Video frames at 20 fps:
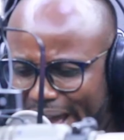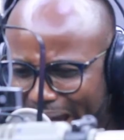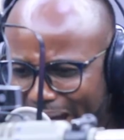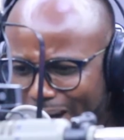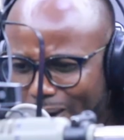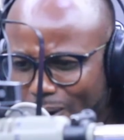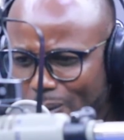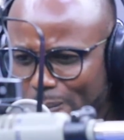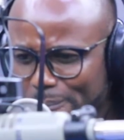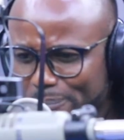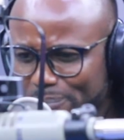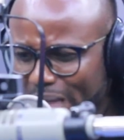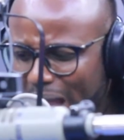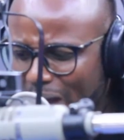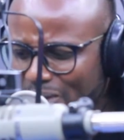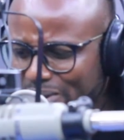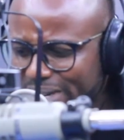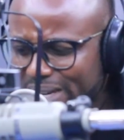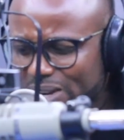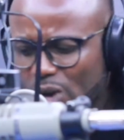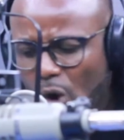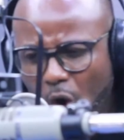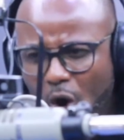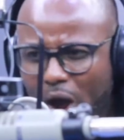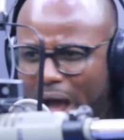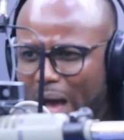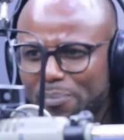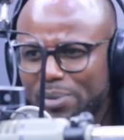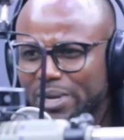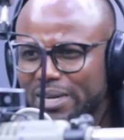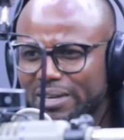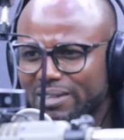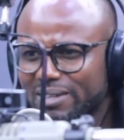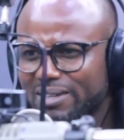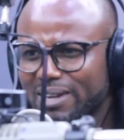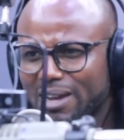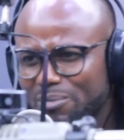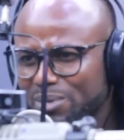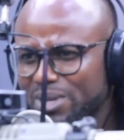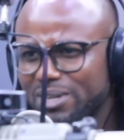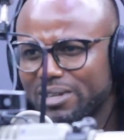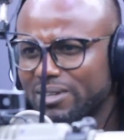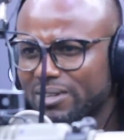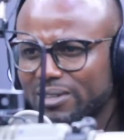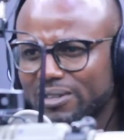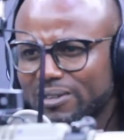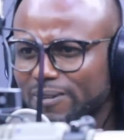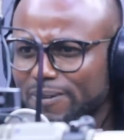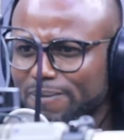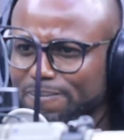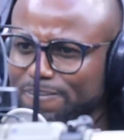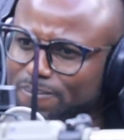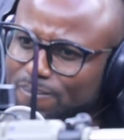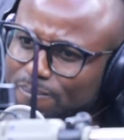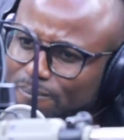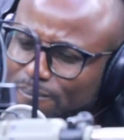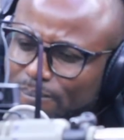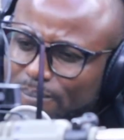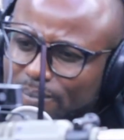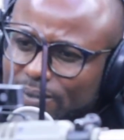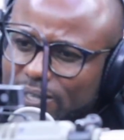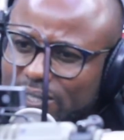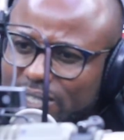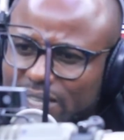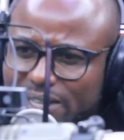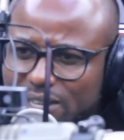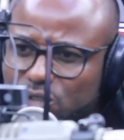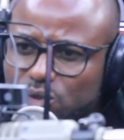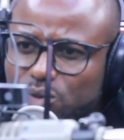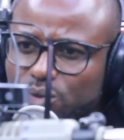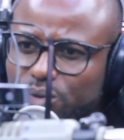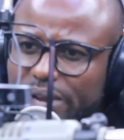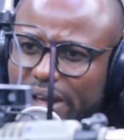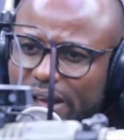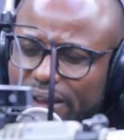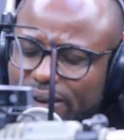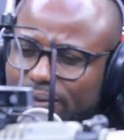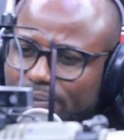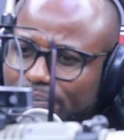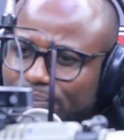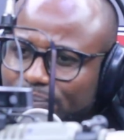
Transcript: how did it all happen? I mean, take us through that.